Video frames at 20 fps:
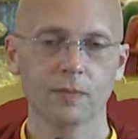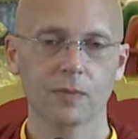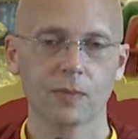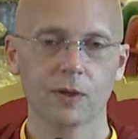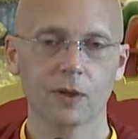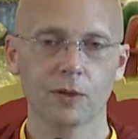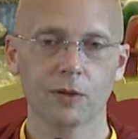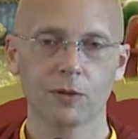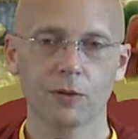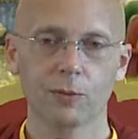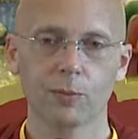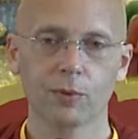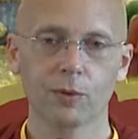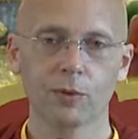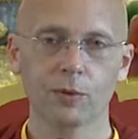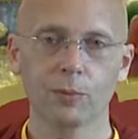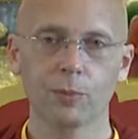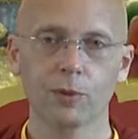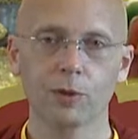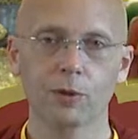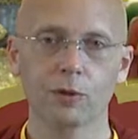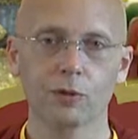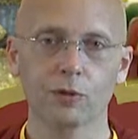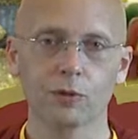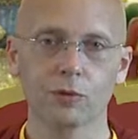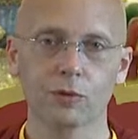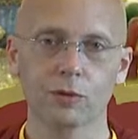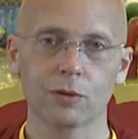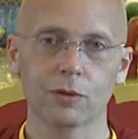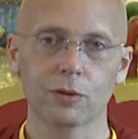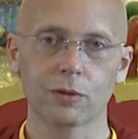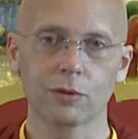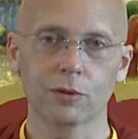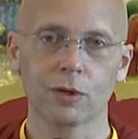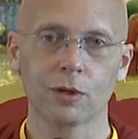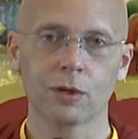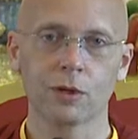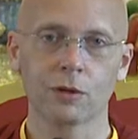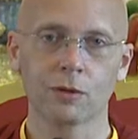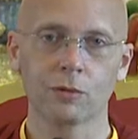the appearances of the
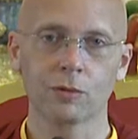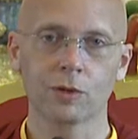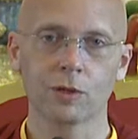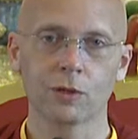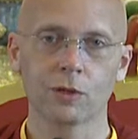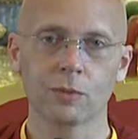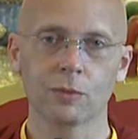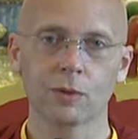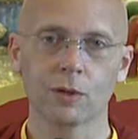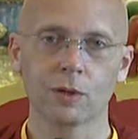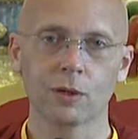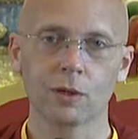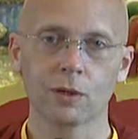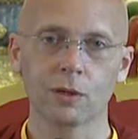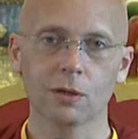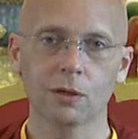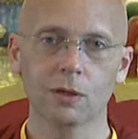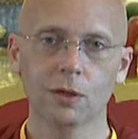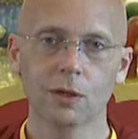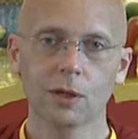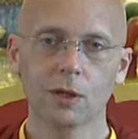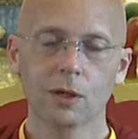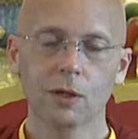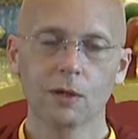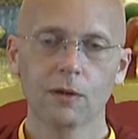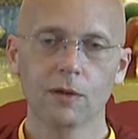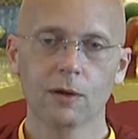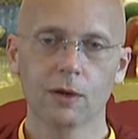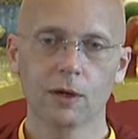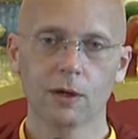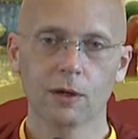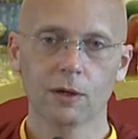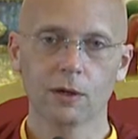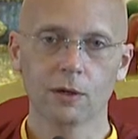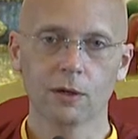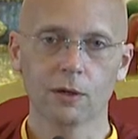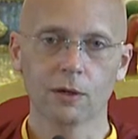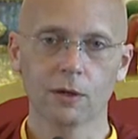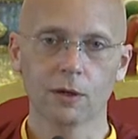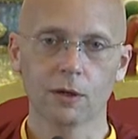desire realm are
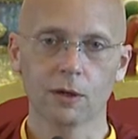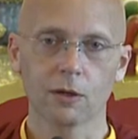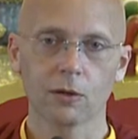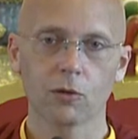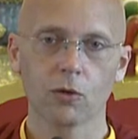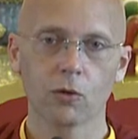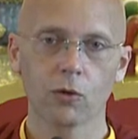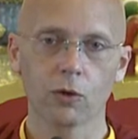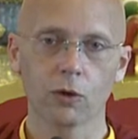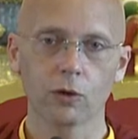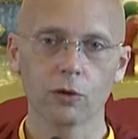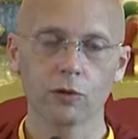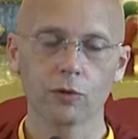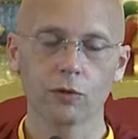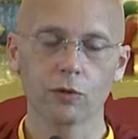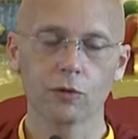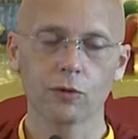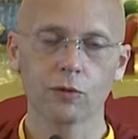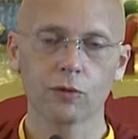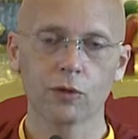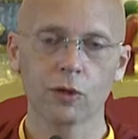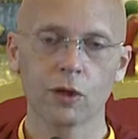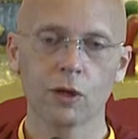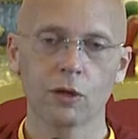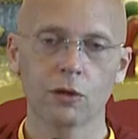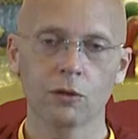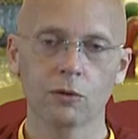coarse, instead